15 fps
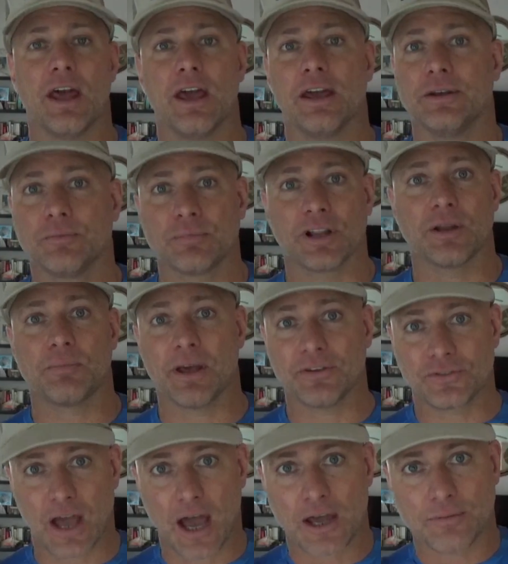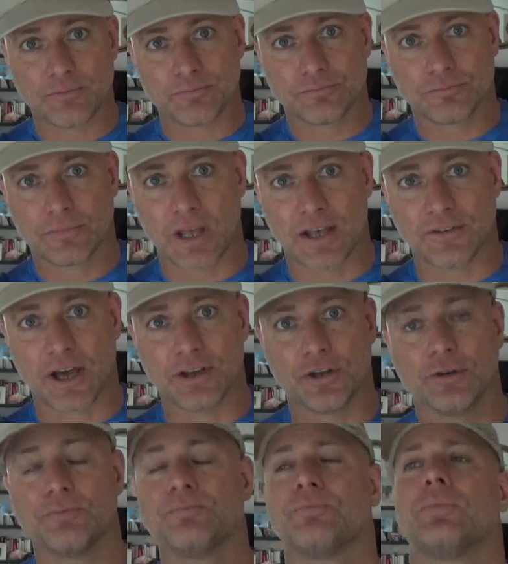a plant-based diet, as I
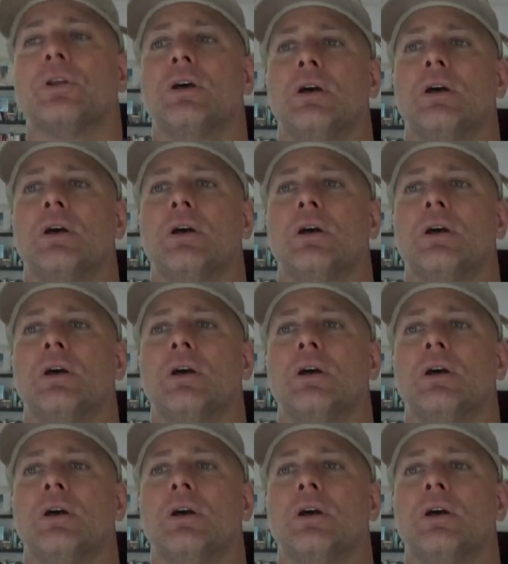do,